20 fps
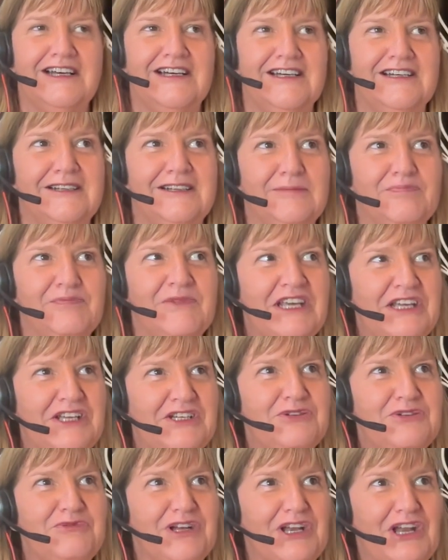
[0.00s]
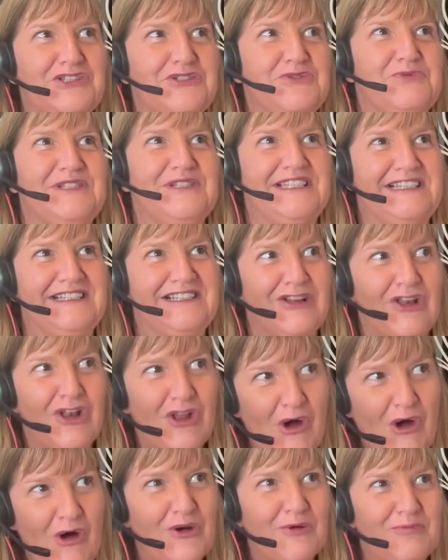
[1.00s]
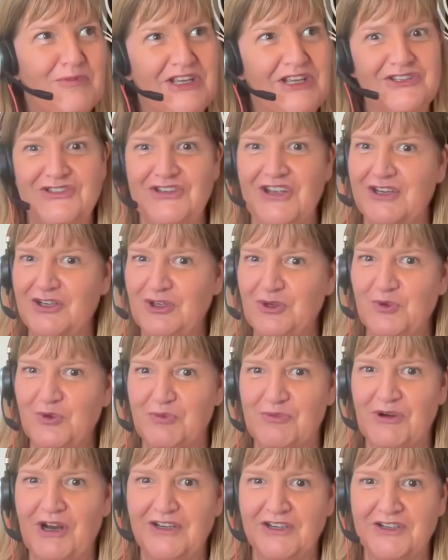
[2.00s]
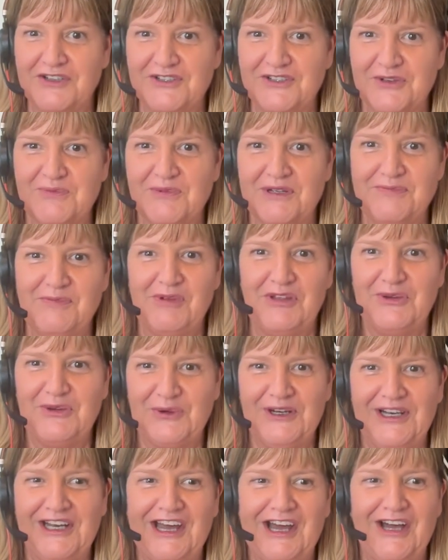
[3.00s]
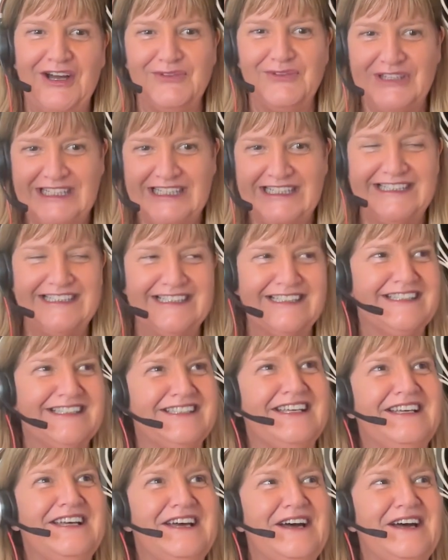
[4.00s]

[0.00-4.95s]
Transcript: Um, didn't realize it was this long because yeah, you were pregnant, so it must be three and a half years.